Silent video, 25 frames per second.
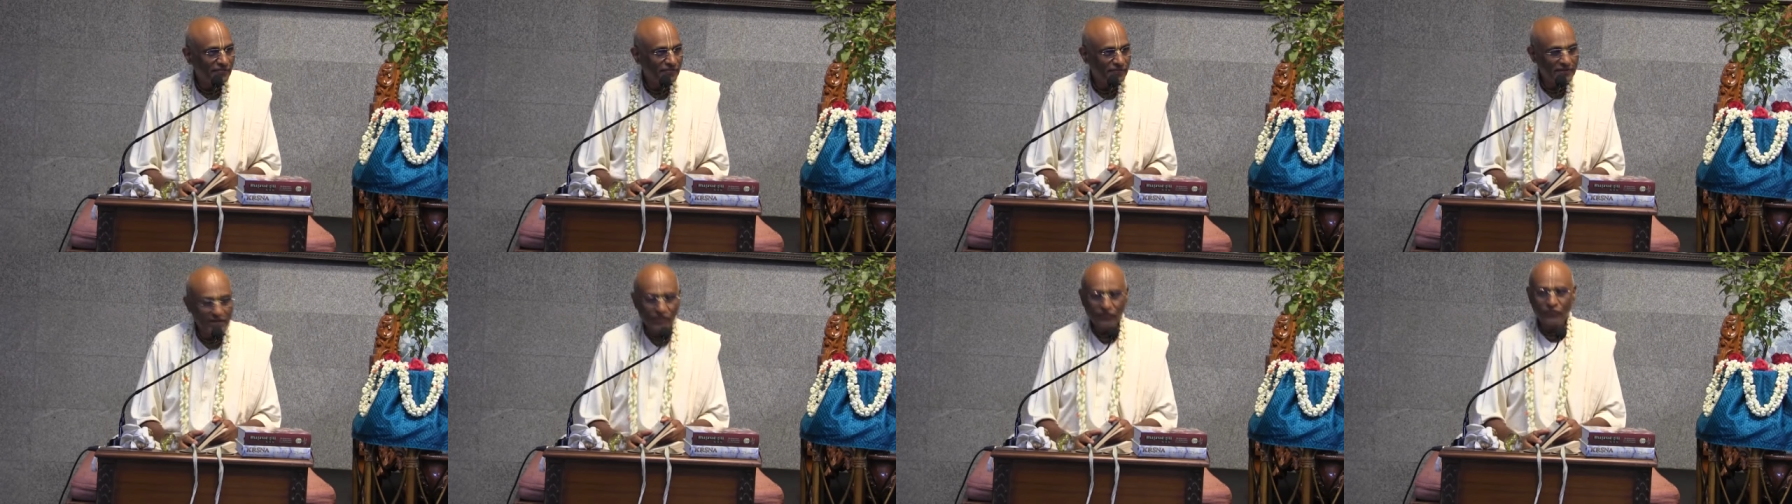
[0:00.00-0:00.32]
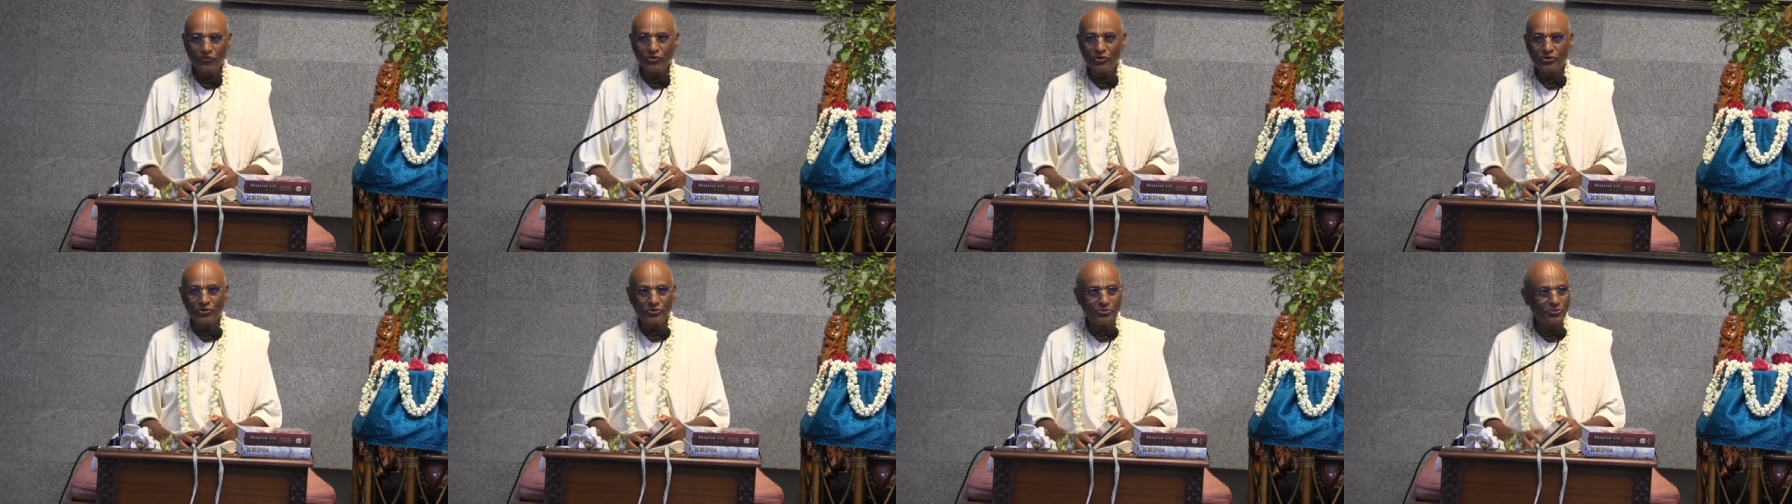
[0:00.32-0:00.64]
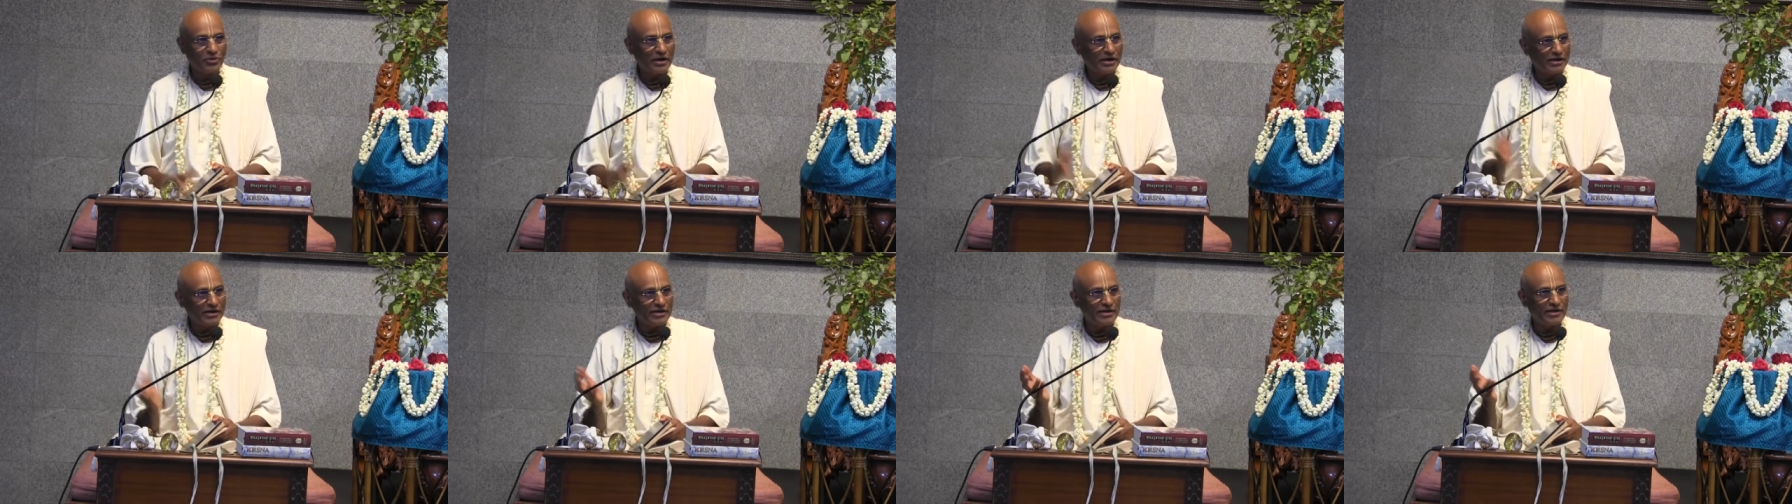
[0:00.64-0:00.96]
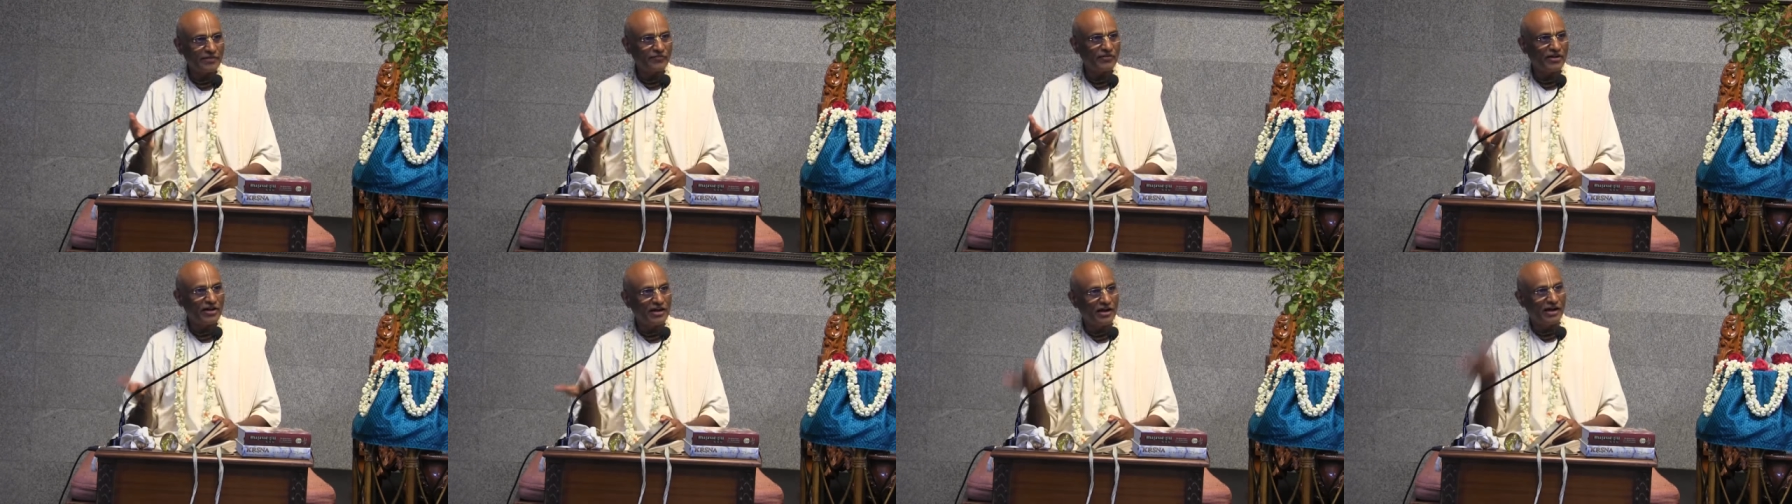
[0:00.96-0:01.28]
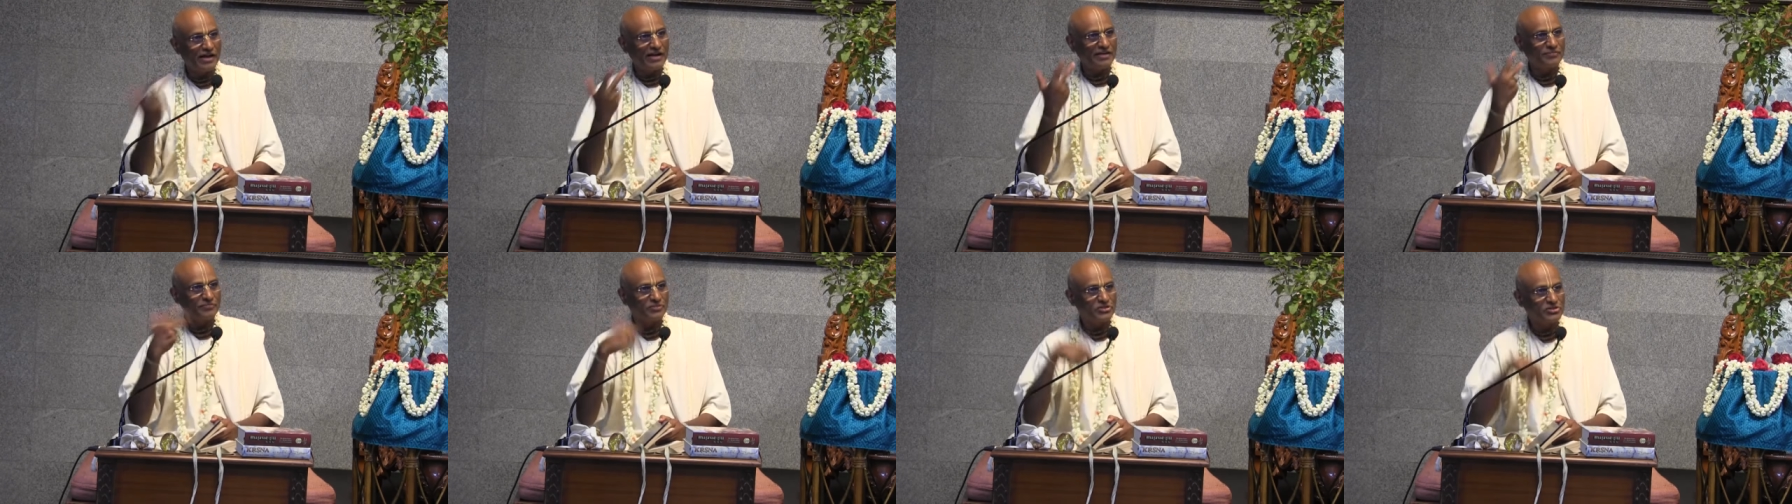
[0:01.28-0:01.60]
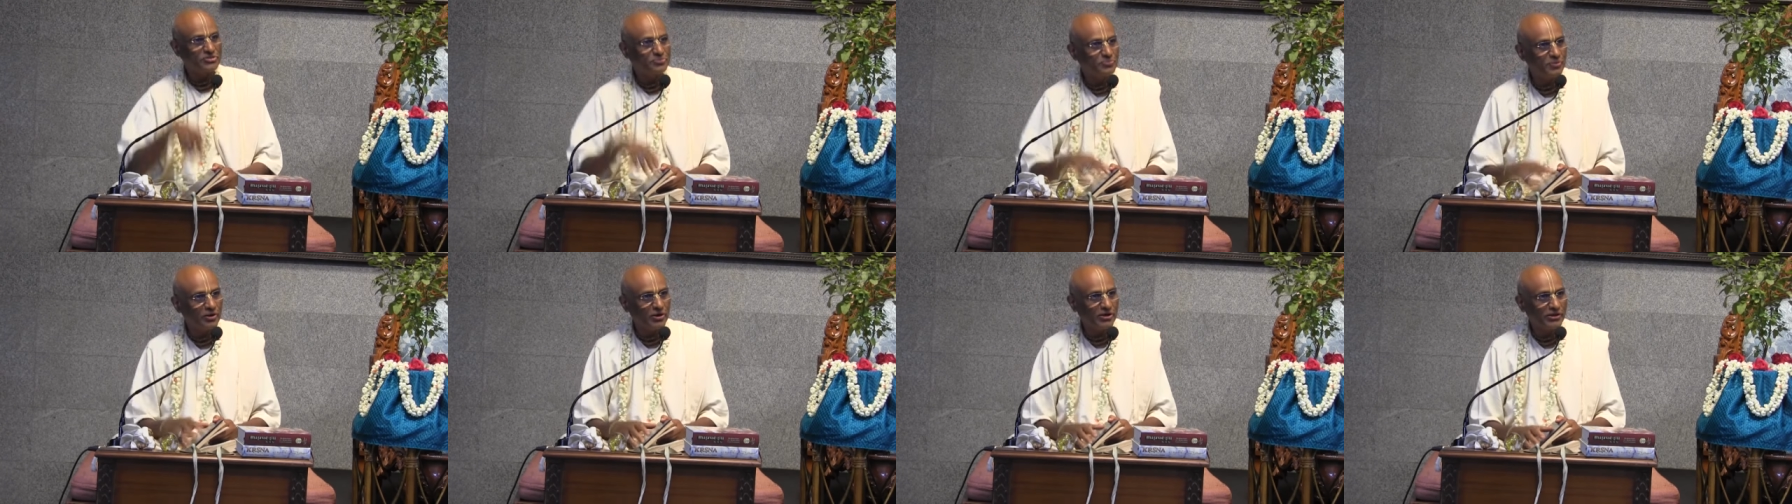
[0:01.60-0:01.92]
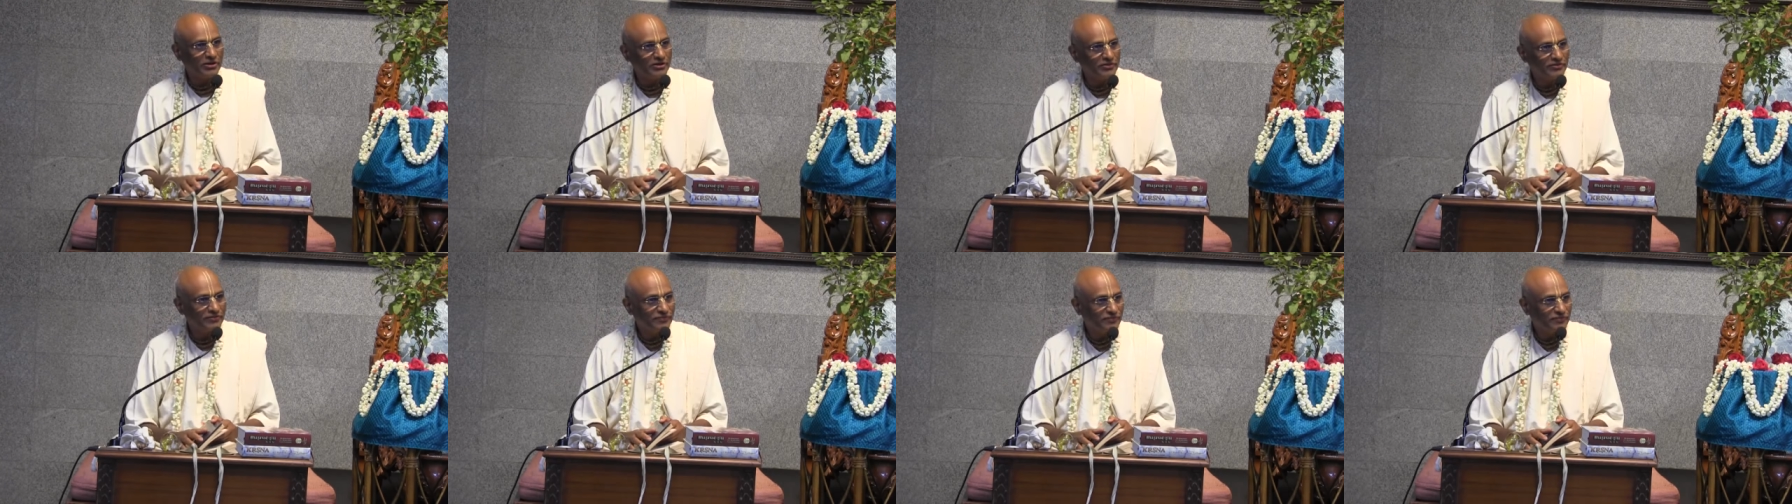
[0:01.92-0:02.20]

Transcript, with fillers: Therefore, you identify, I am this body.